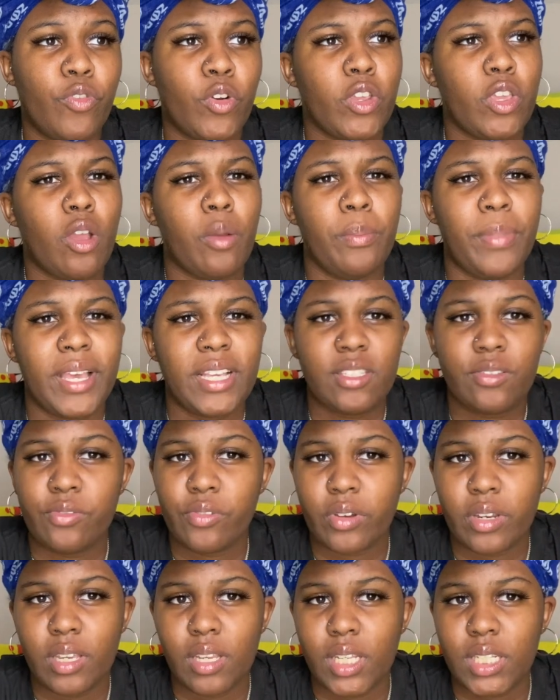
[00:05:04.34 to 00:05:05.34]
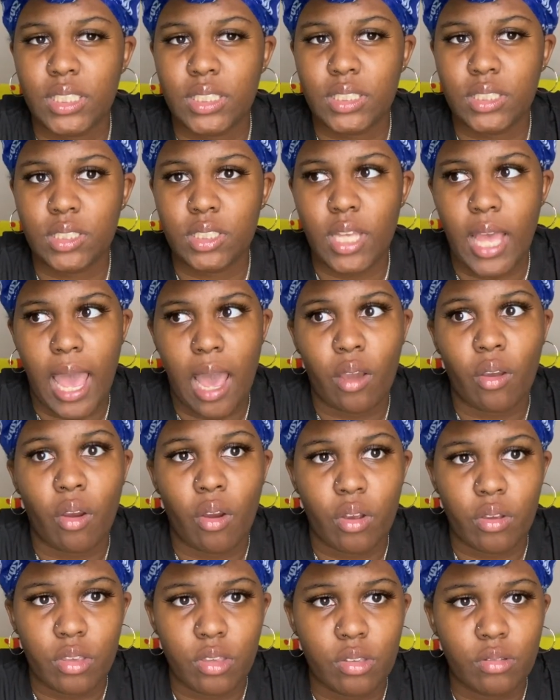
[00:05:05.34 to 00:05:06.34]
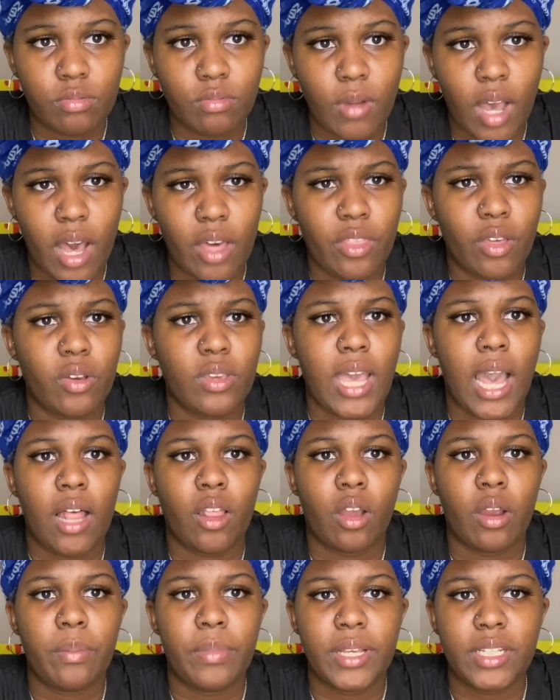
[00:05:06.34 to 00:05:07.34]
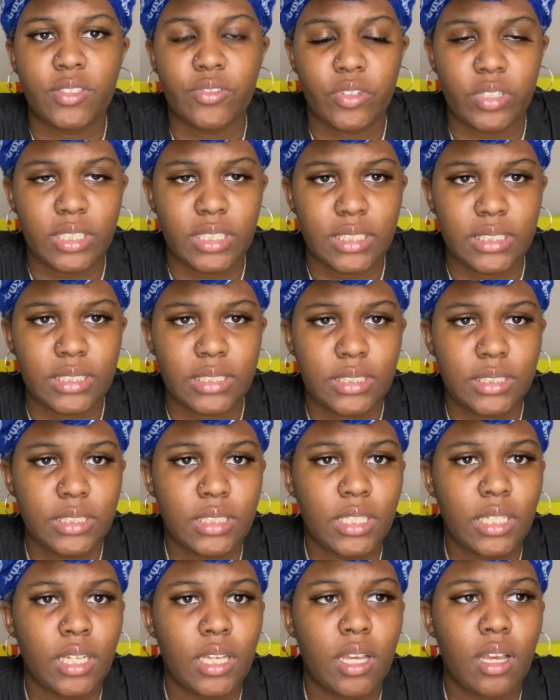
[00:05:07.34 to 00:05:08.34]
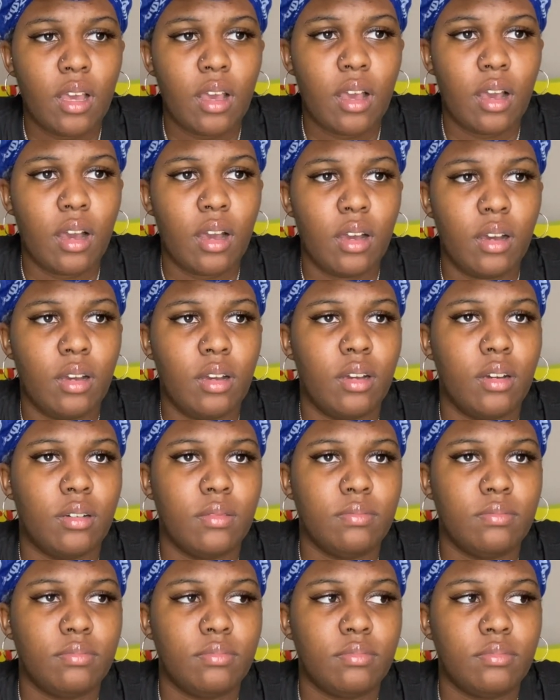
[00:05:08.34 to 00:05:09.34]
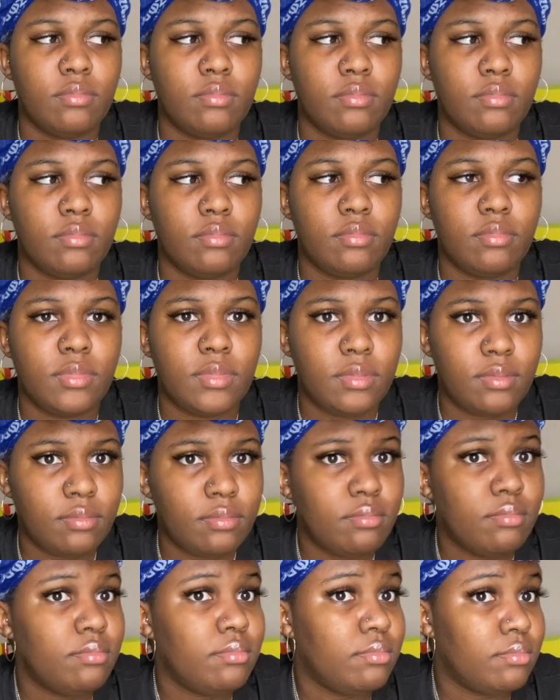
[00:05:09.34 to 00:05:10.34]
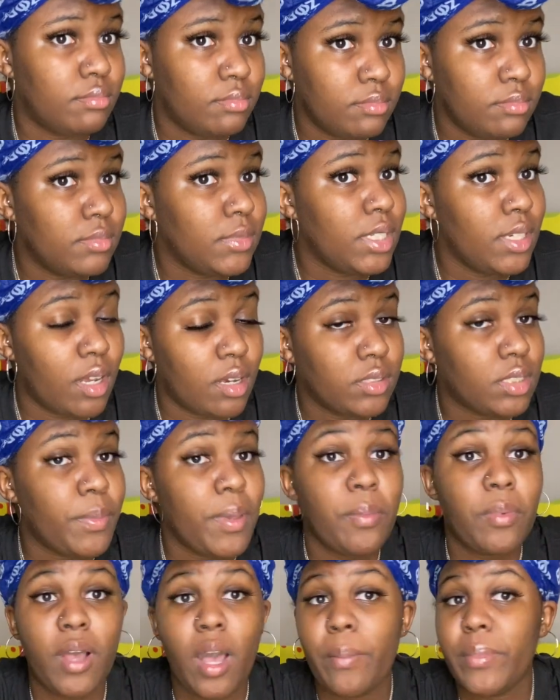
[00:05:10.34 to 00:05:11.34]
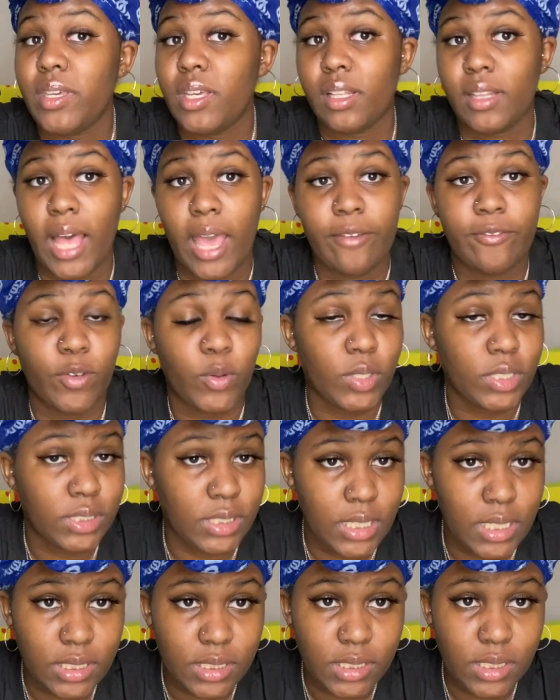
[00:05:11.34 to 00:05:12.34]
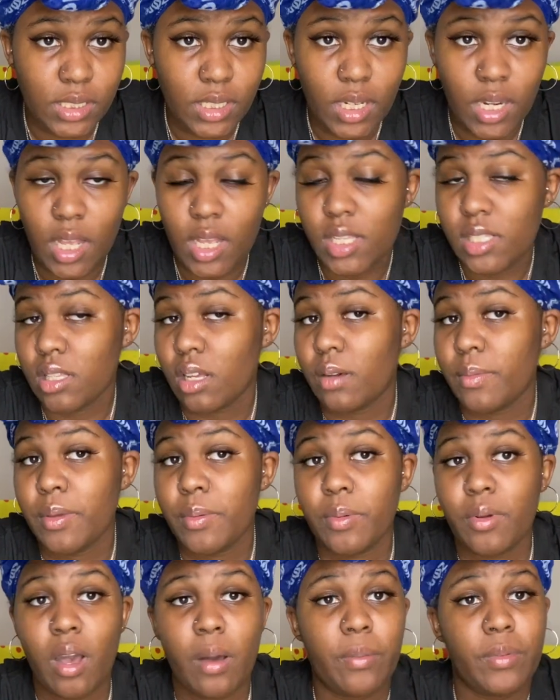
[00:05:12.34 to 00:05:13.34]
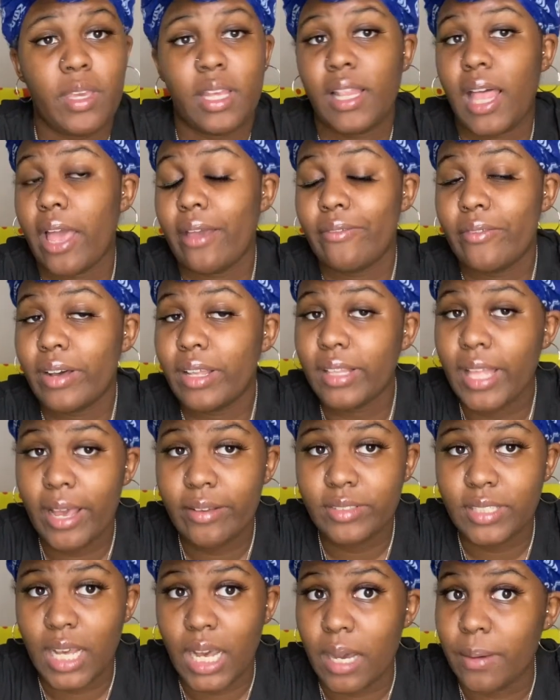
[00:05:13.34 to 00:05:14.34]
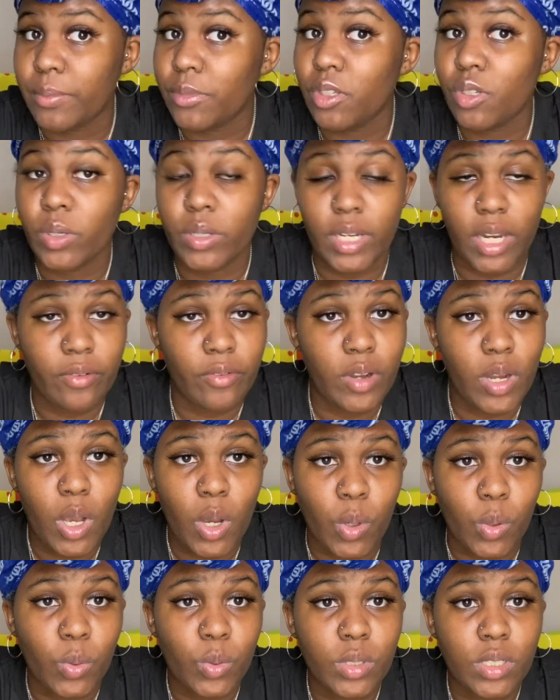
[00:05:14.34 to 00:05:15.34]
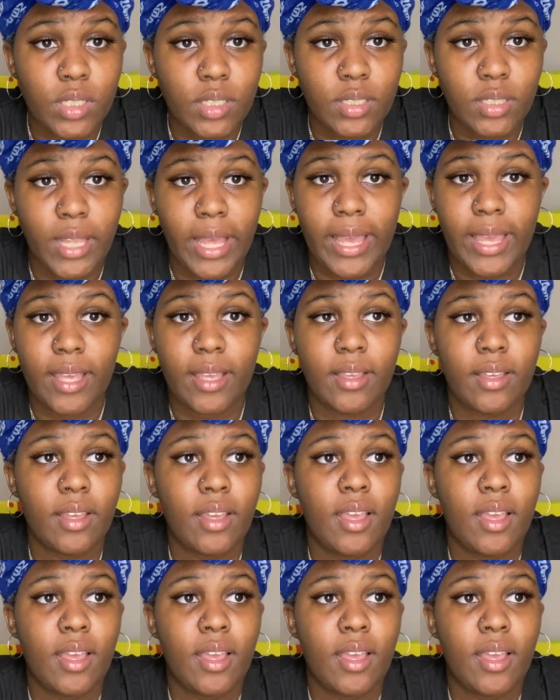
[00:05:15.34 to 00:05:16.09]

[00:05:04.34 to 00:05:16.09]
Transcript: your best friend to outgrow you. Although y'all are best friends, you know, some people come in your life for a season. Some people come in your life for a lifetime. You'll never know. Like,